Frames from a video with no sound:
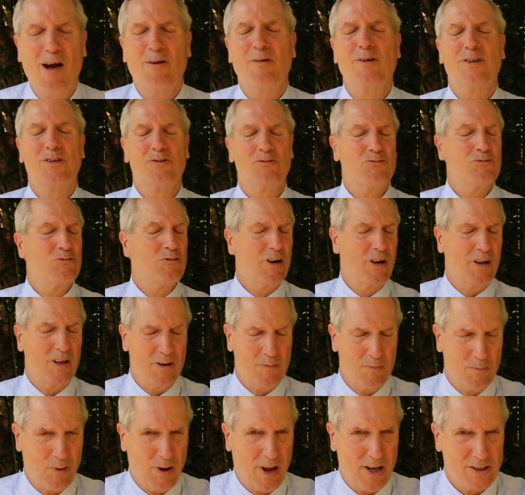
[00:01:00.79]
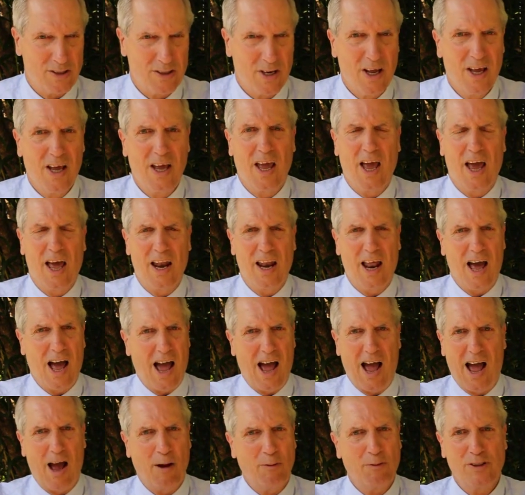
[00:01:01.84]
I was really impressed. And
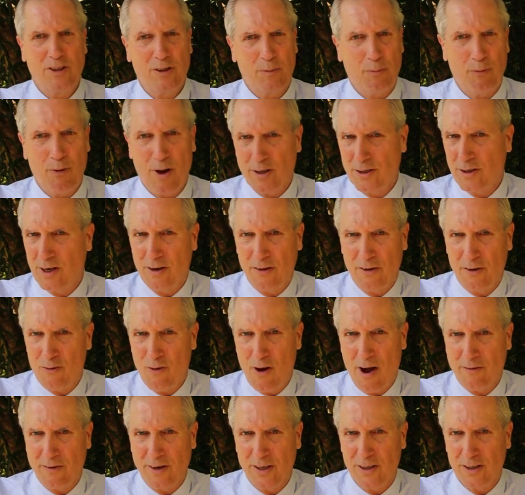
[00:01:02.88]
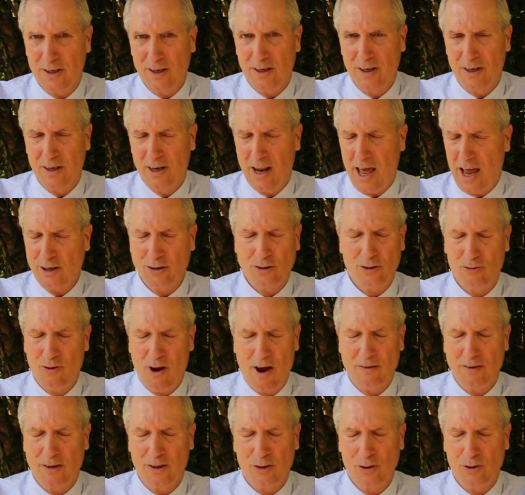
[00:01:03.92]
I was the president of the National
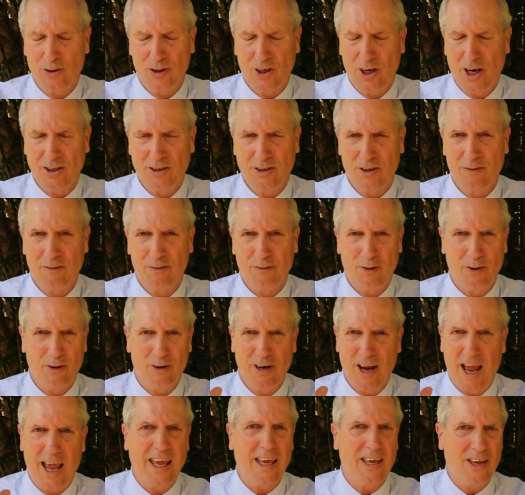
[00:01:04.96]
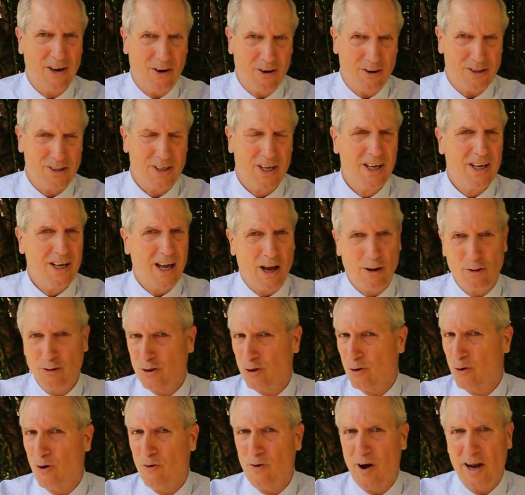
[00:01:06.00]
Driving Association for 8 years. I
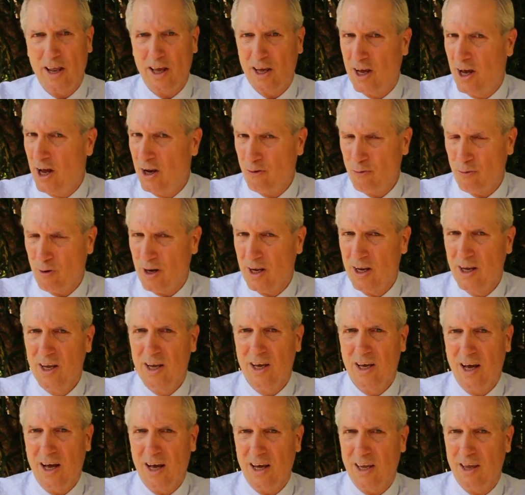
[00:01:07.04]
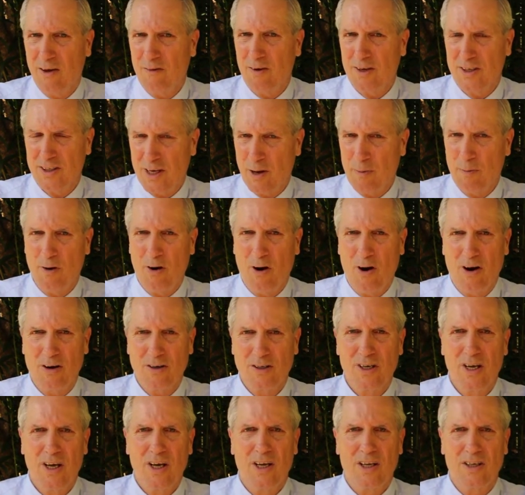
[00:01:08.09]
used to go around the country giving
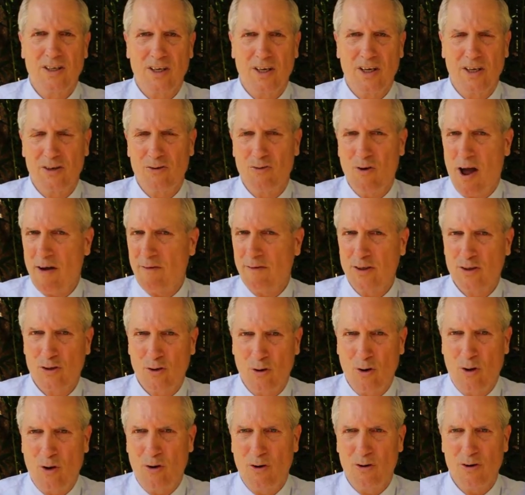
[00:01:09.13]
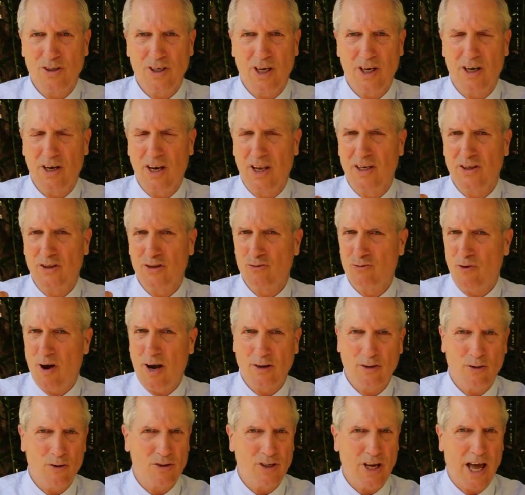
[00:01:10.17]
seminars to driving school owners and
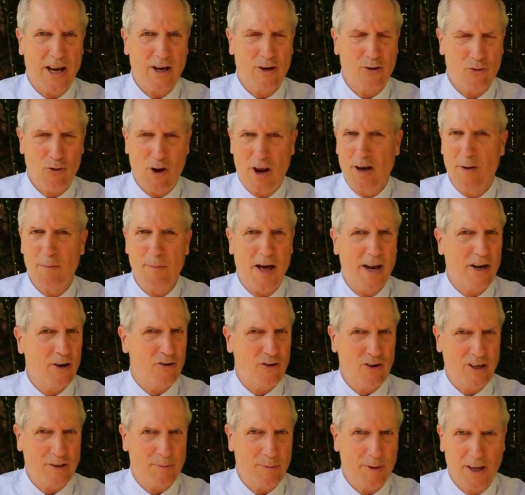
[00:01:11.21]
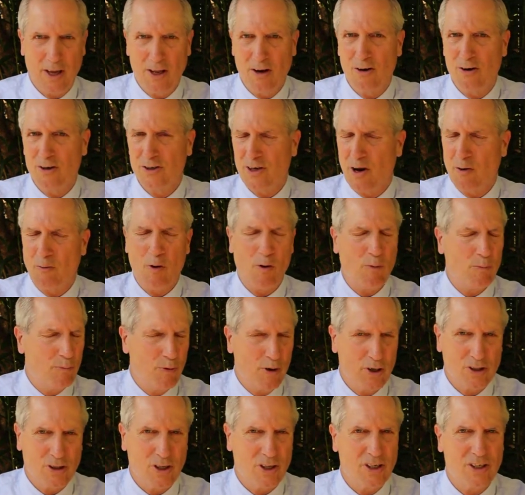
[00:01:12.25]
instructors how to train them, how to teach beginners. I wrote
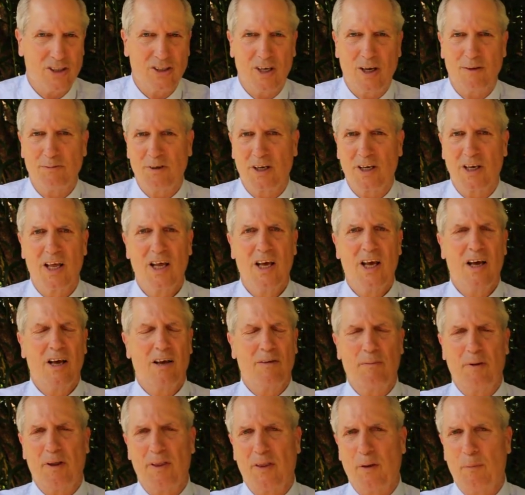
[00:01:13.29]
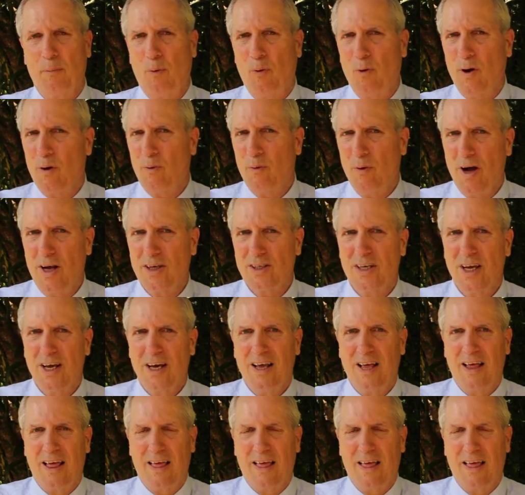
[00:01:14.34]
books on the subject. But the point was,